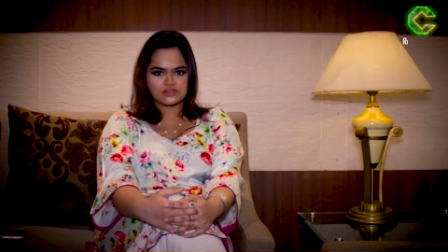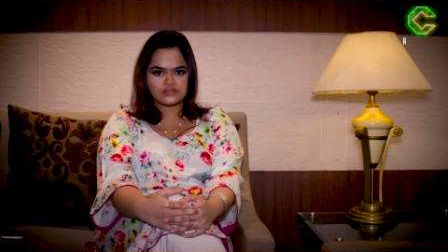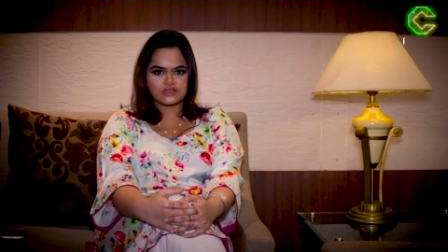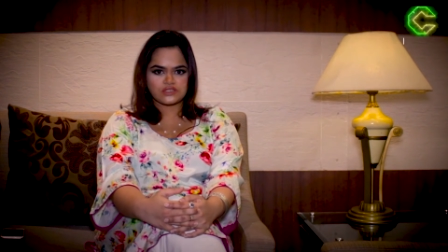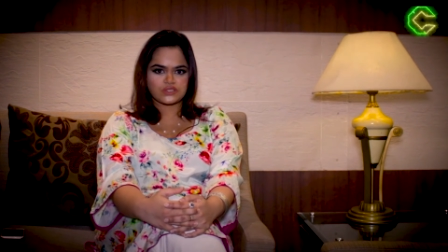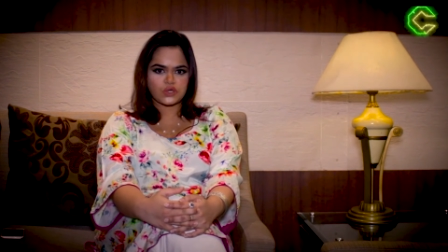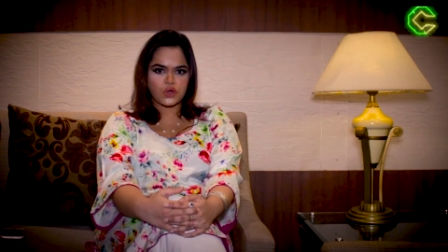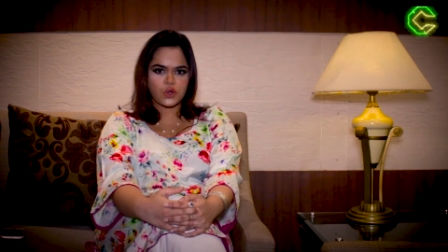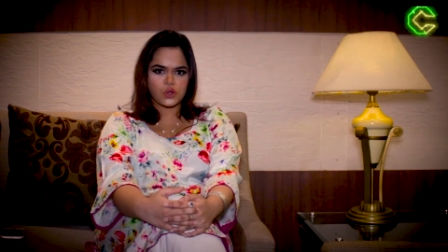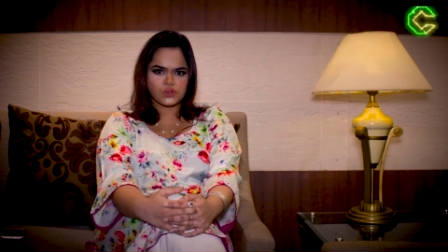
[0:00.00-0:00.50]

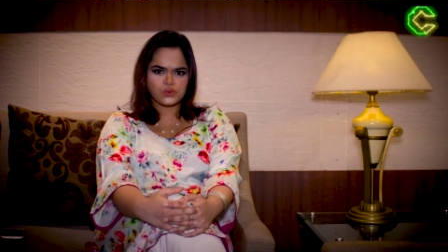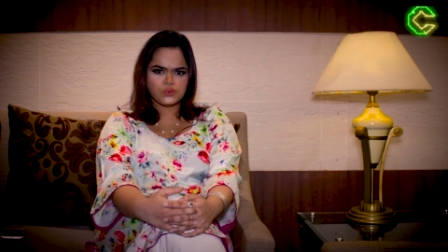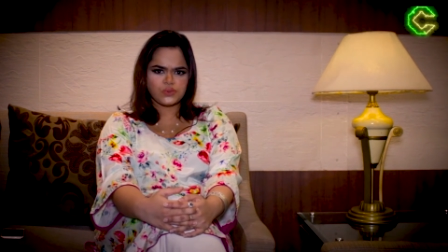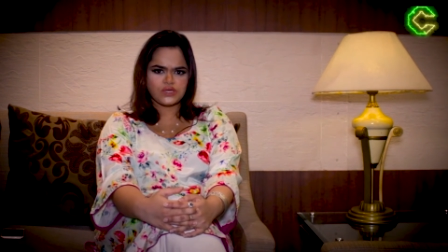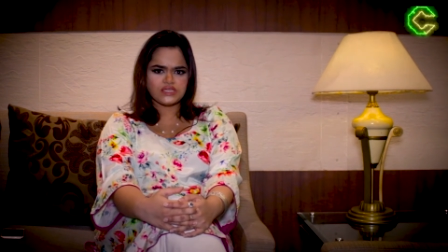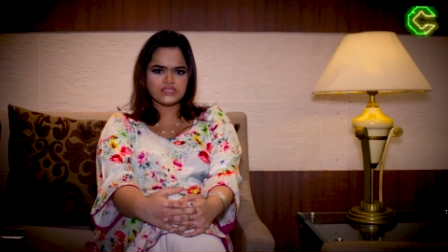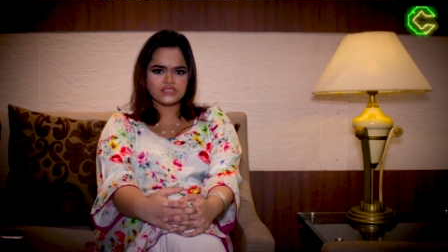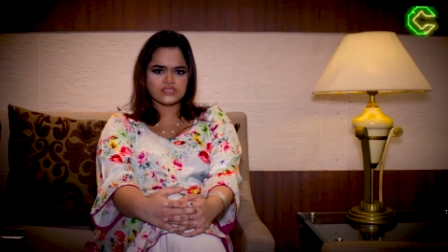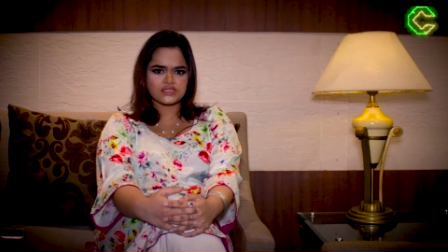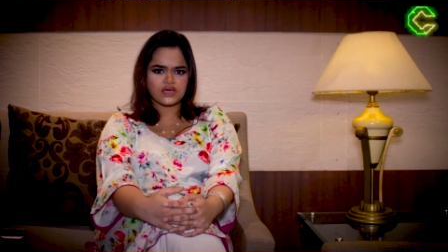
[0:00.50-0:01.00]
There's
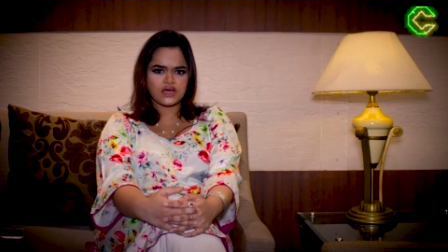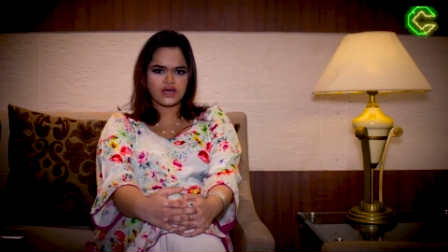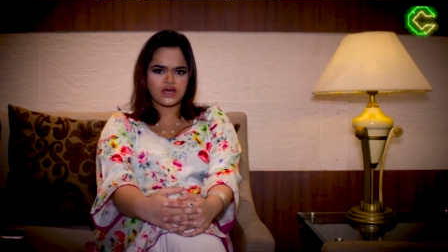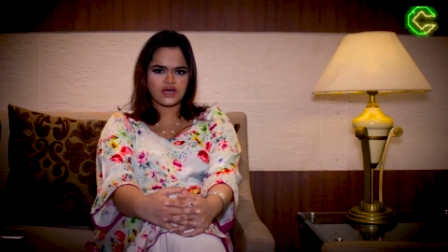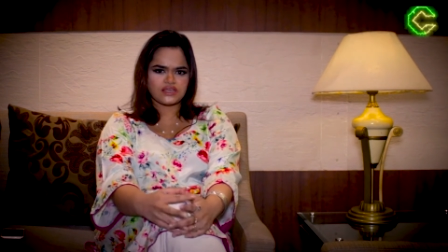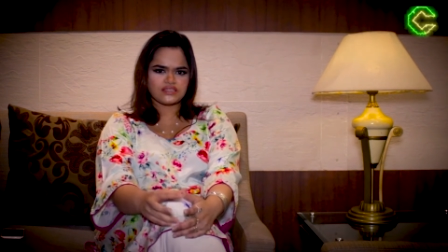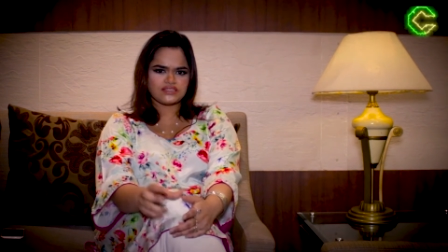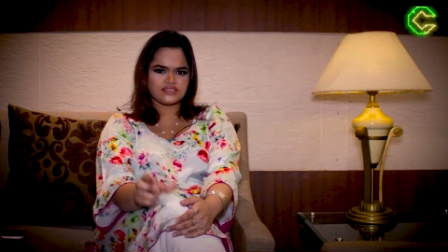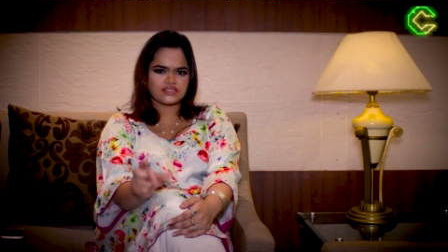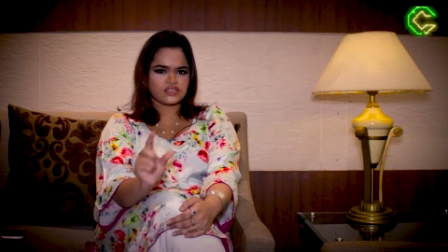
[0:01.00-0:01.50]
always
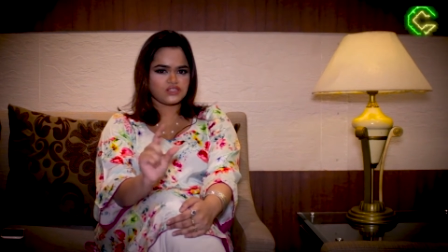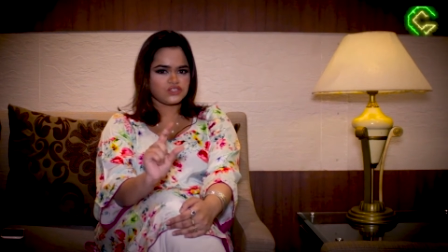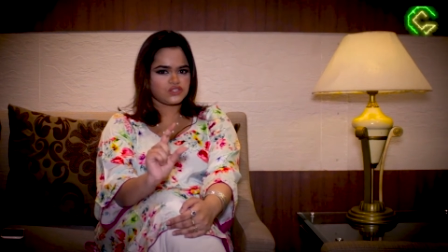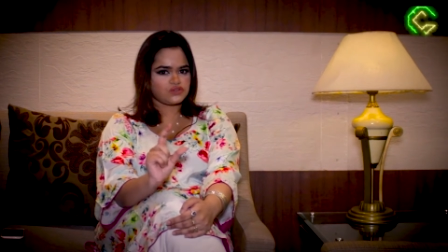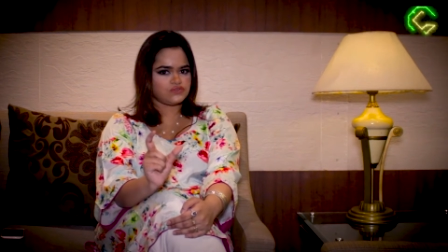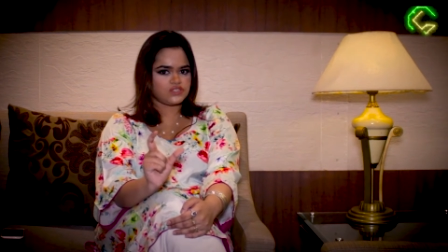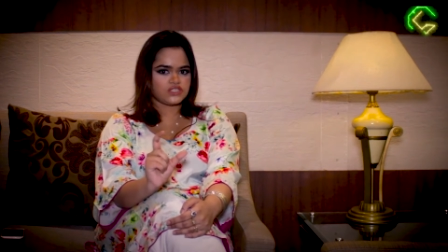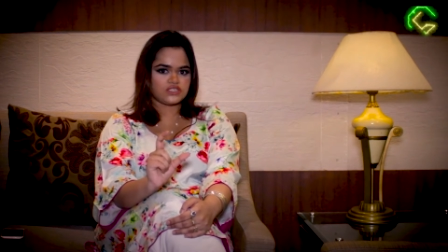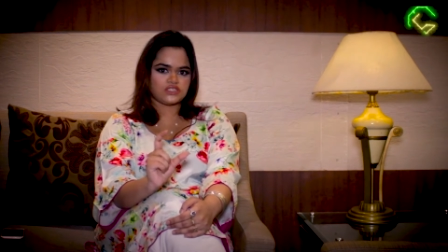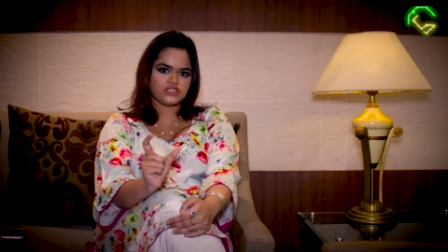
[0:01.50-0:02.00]
a sense
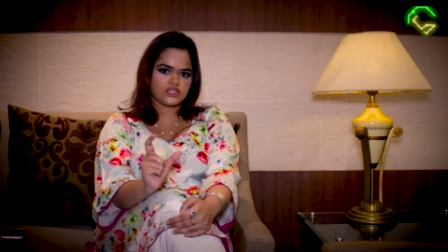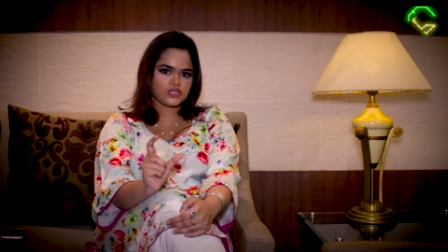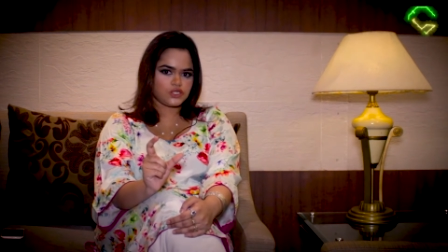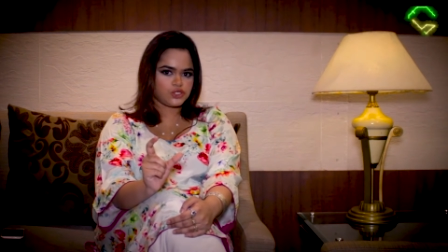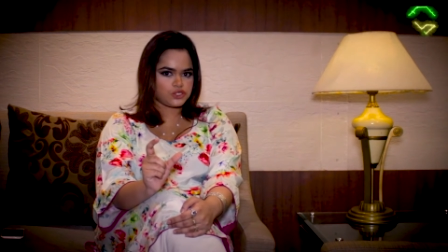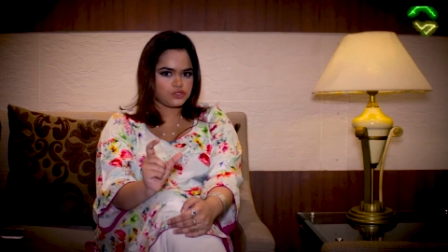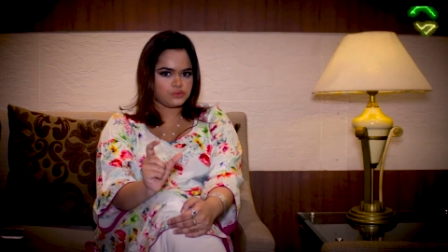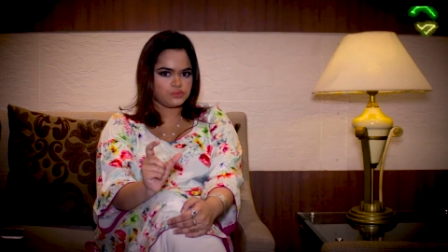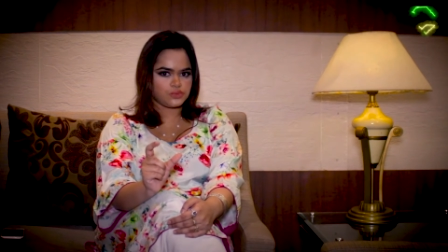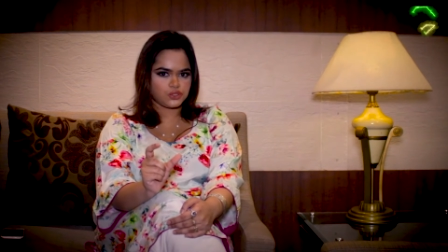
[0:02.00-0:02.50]
of
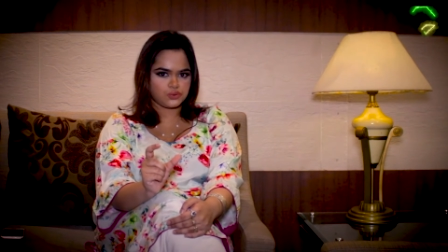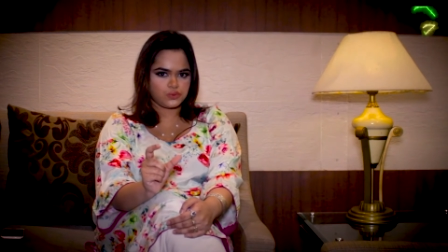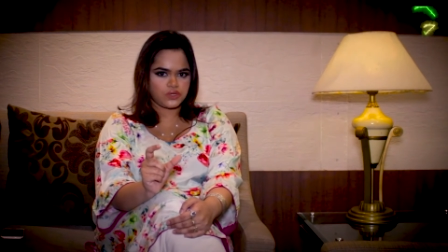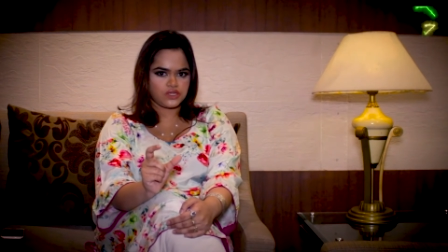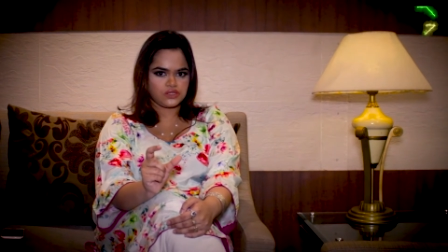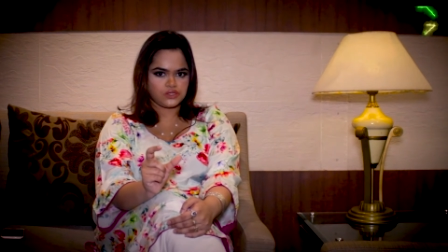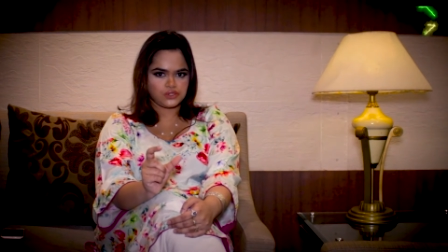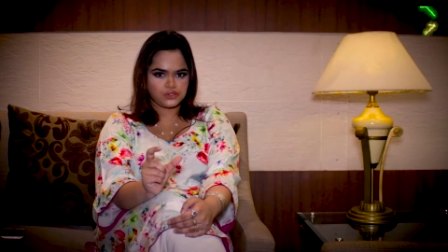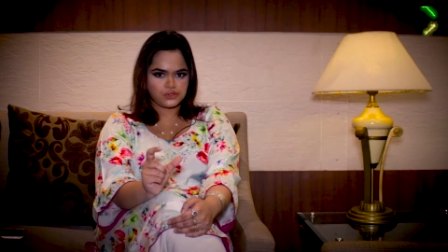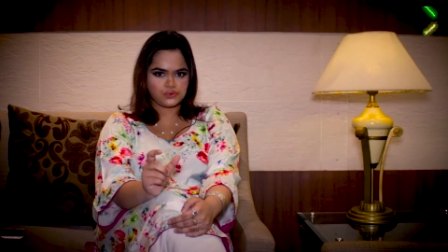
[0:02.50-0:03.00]
distinction
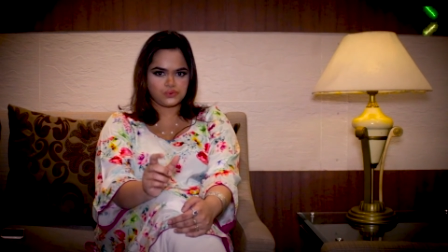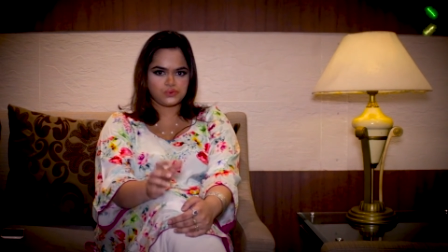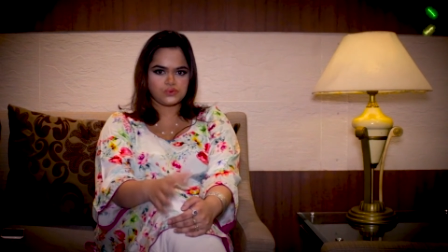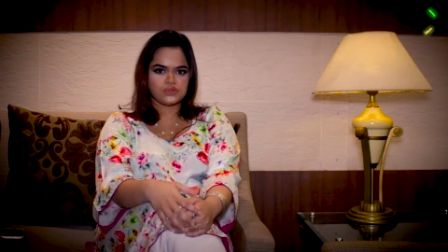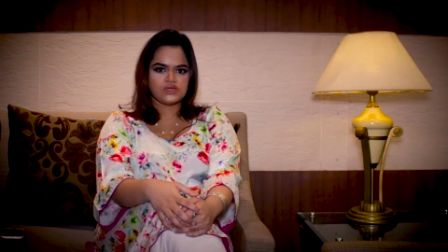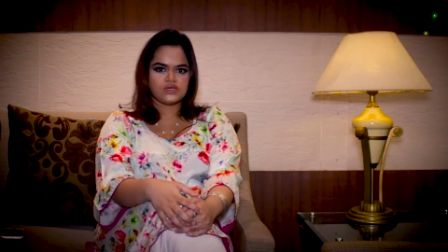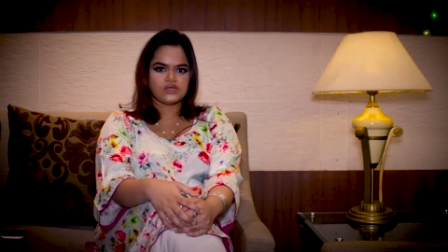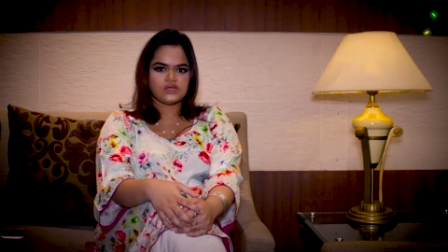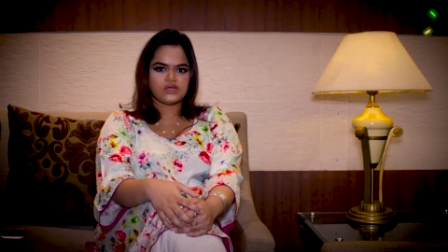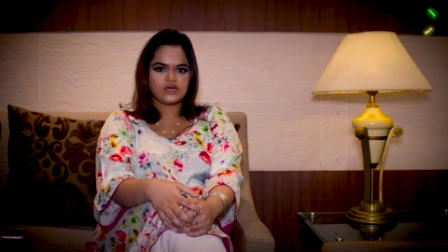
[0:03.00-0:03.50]
between the two.
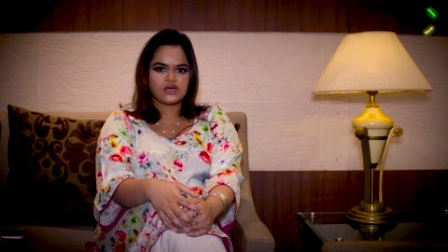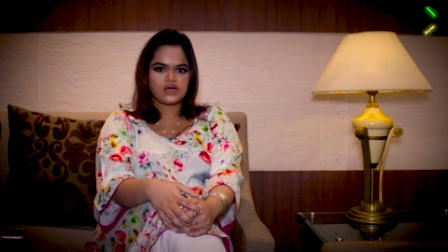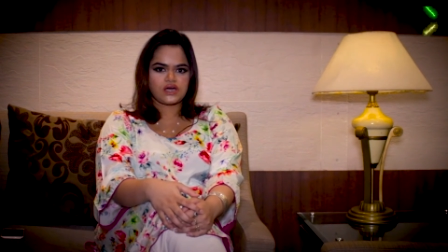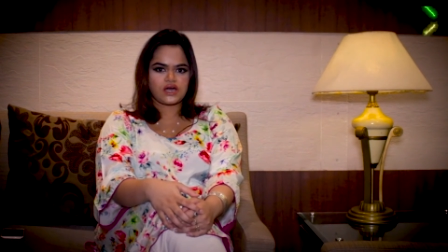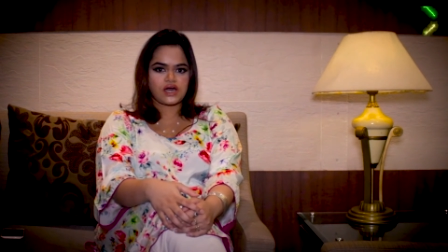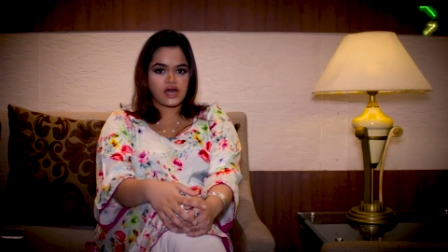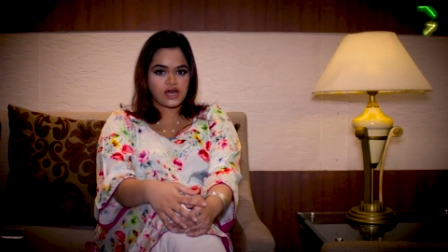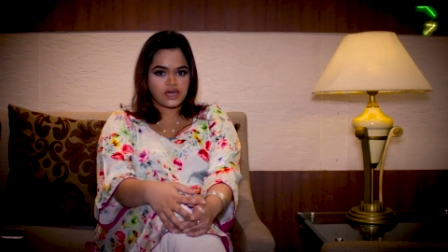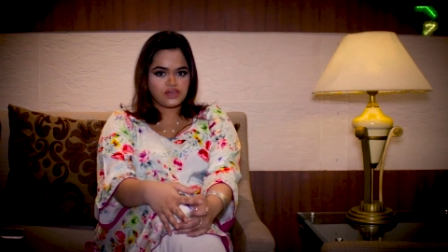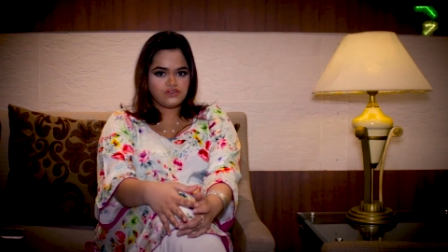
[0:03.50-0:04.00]

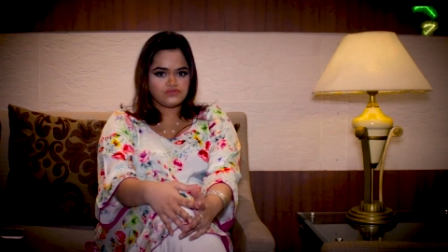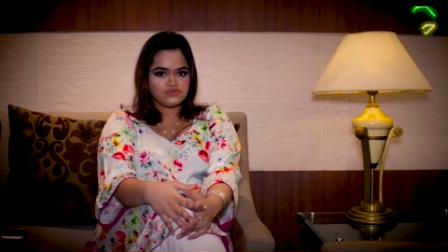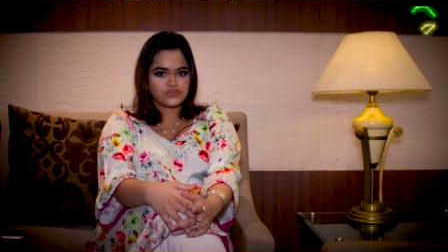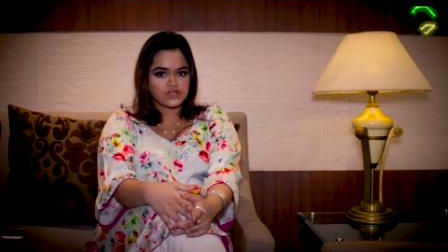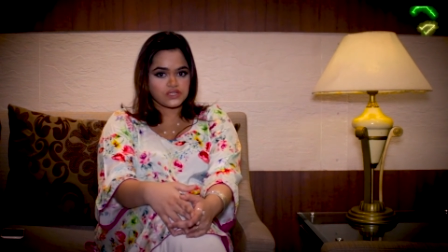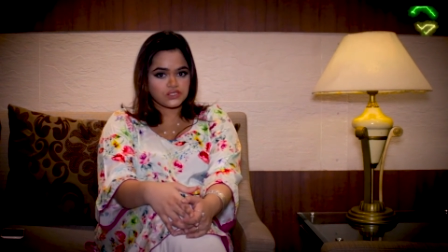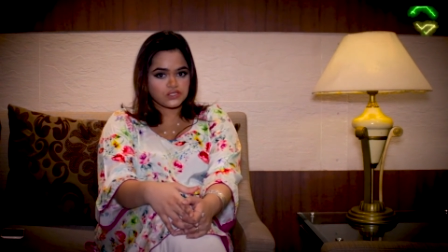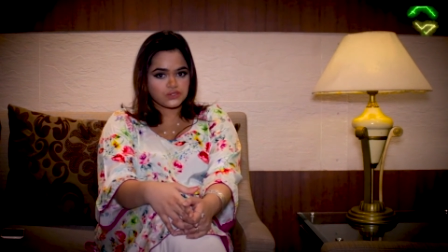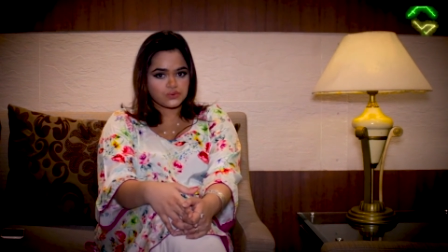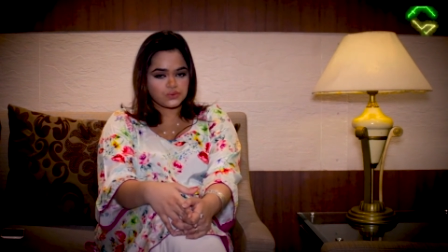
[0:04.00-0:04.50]
I
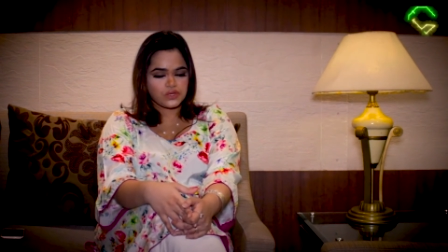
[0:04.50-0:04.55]
felt